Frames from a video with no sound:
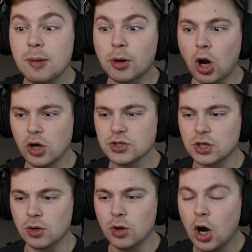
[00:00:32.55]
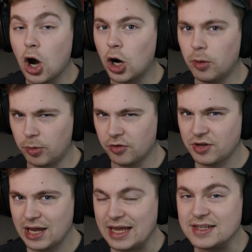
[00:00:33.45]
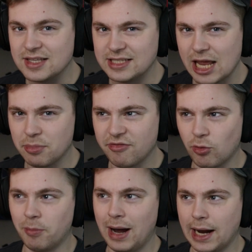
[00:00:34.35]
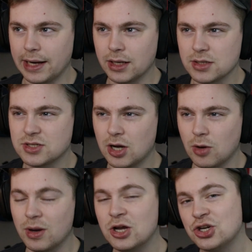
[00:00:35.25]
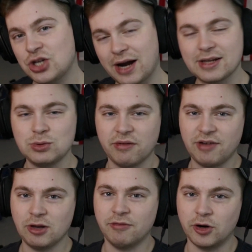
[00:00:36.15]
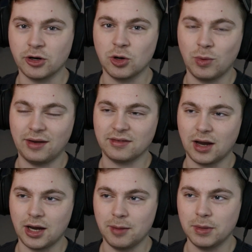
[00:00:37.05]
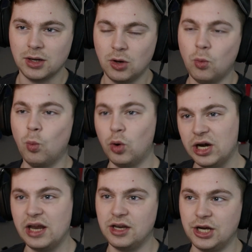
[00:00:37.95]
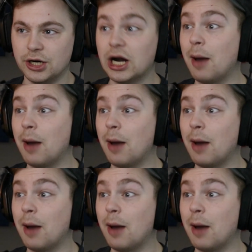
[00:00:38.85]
But also, her birthday is the day before mine. So shout out to a fellow Virgo one time. We're in here.